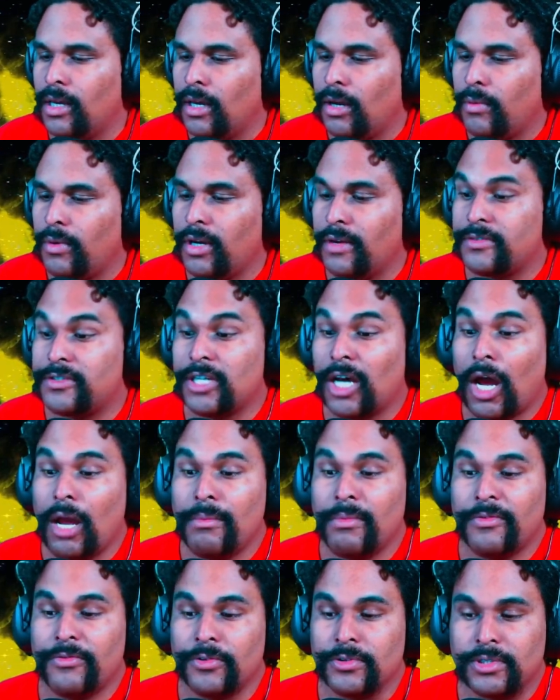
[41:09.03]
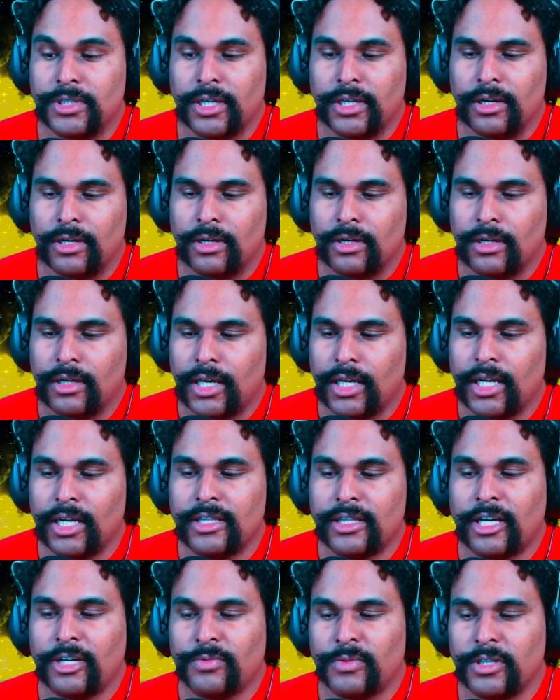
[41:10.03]
We have time before dinner, and I
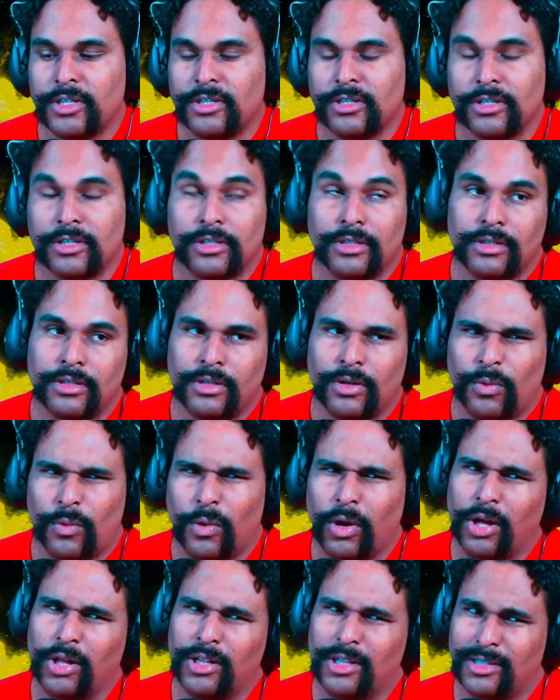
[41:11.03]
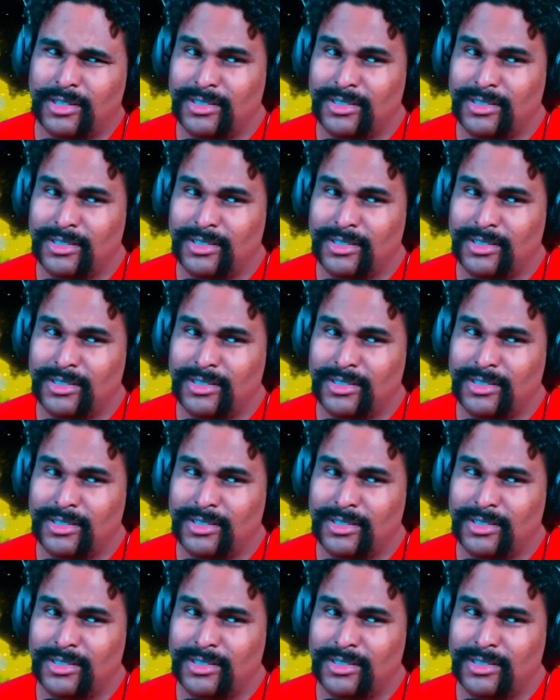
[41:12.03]
thought we could, well,